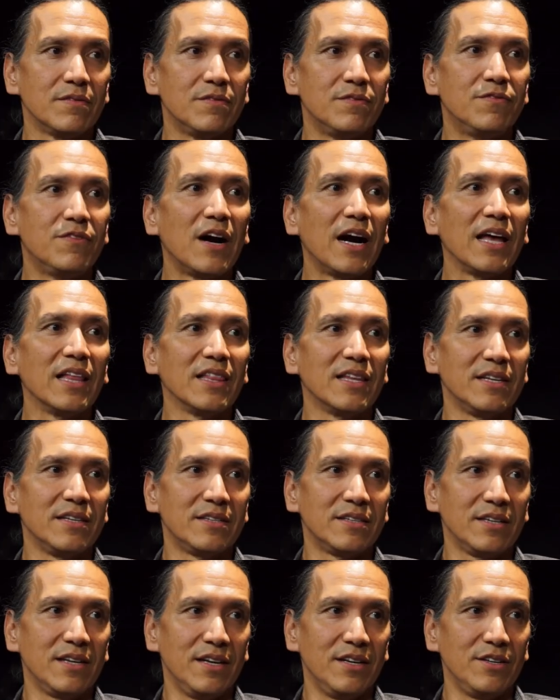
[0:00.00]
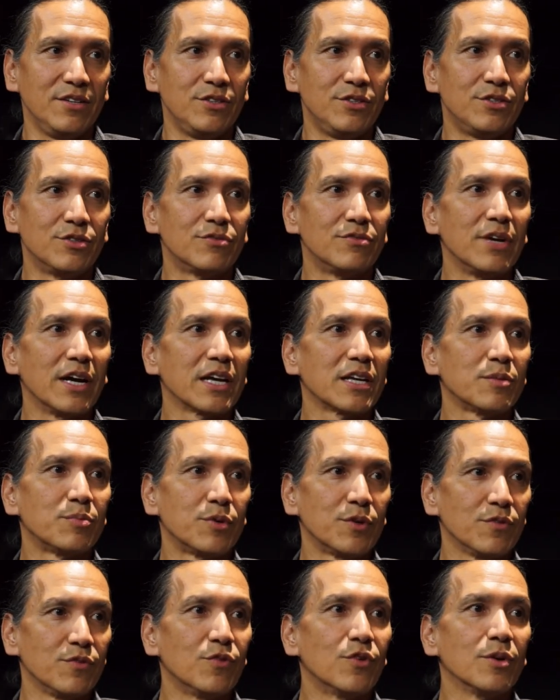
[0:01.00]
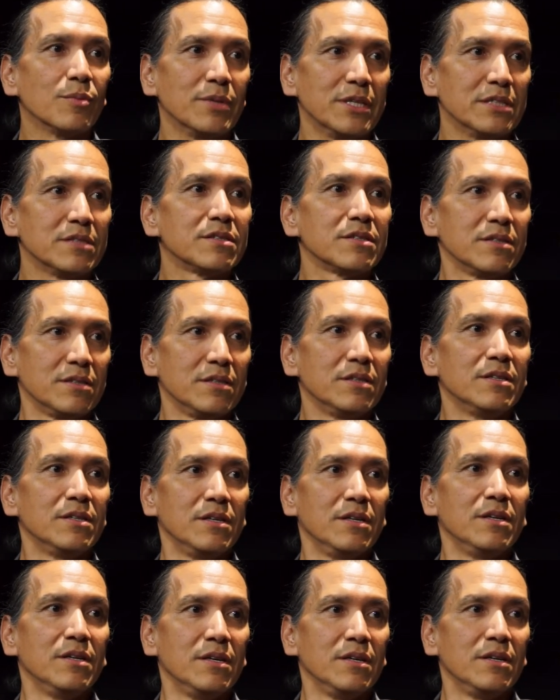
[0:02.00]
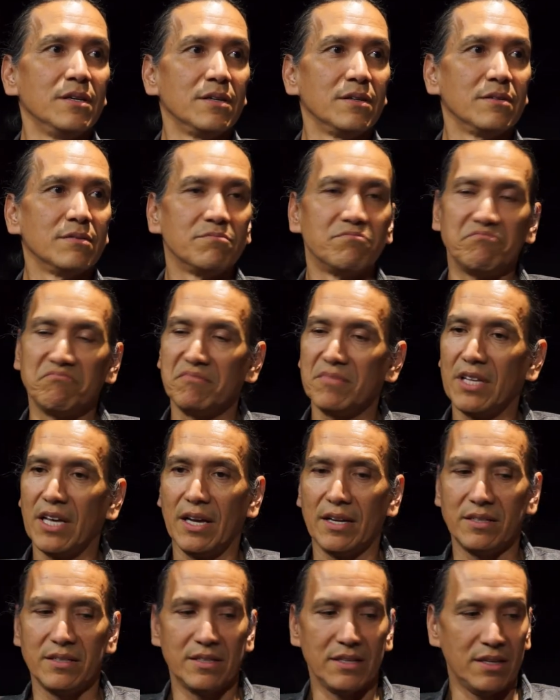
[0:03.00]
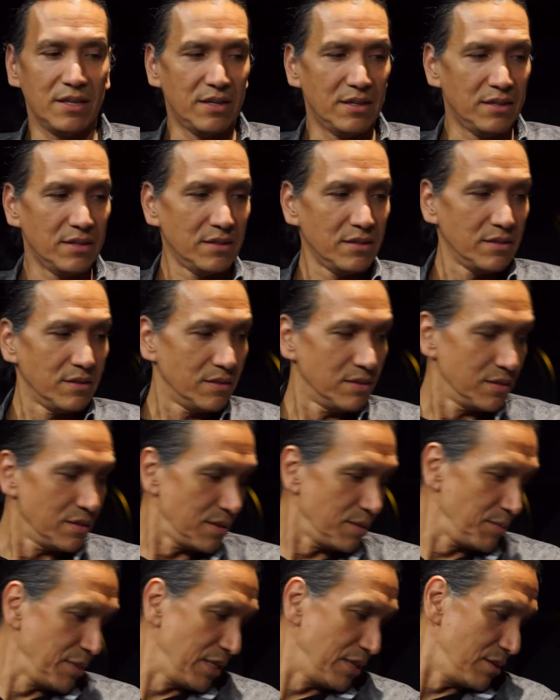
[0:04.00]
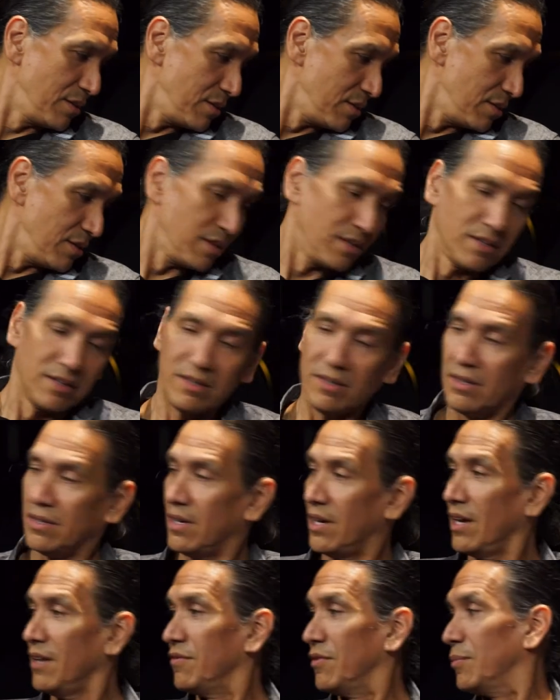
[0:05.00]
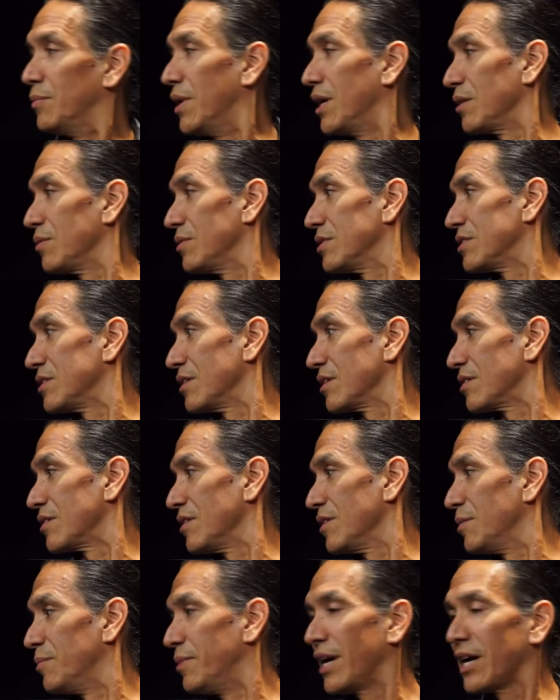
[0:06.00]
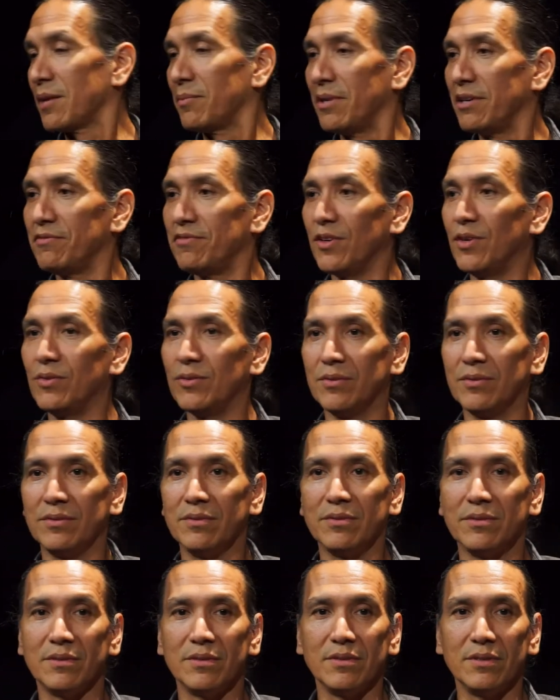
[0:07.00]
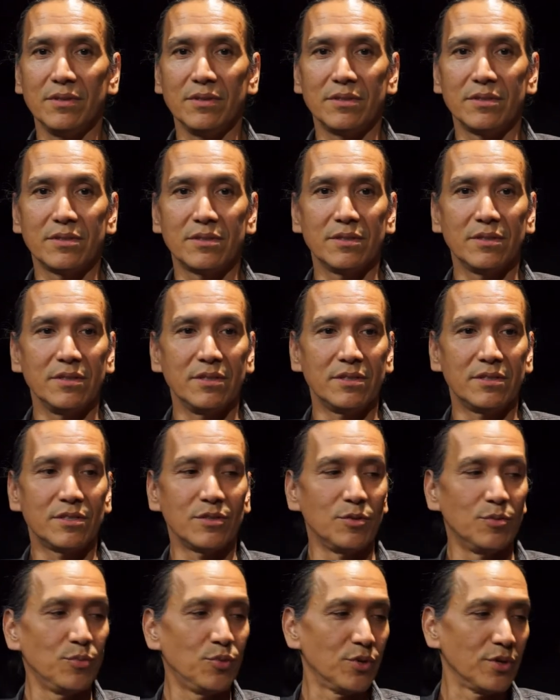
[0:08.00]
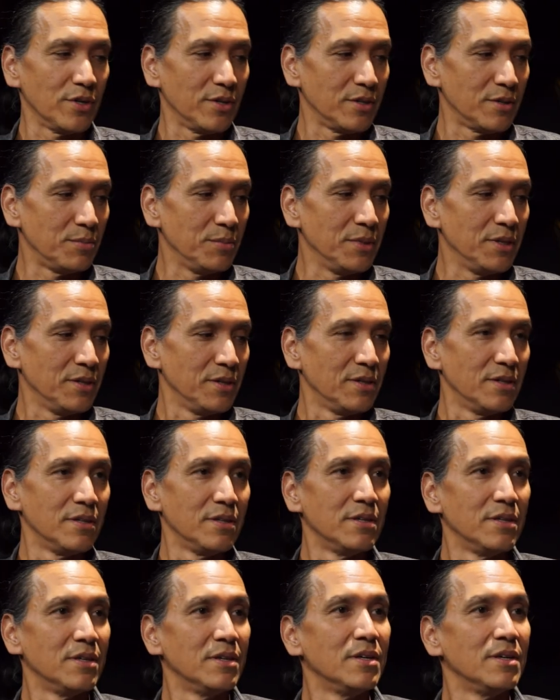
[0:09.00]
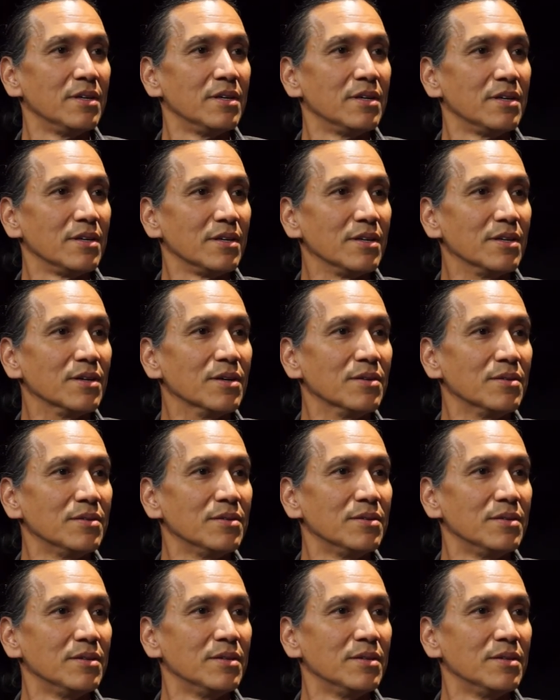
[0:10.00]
violent and direct performance that, uh, I mean, I have a Magua sticker on the back of my phone. It's, it's so important to me, you know?